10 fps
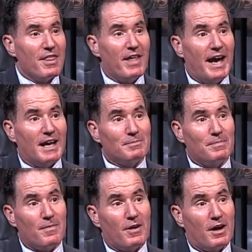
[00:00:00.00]
that
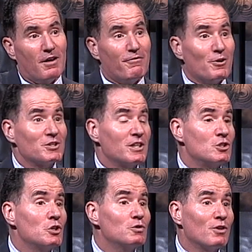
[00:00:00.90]
uh, folks can
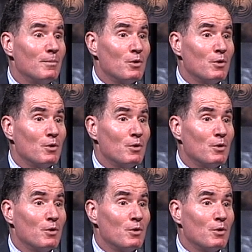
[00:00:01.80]
choose from,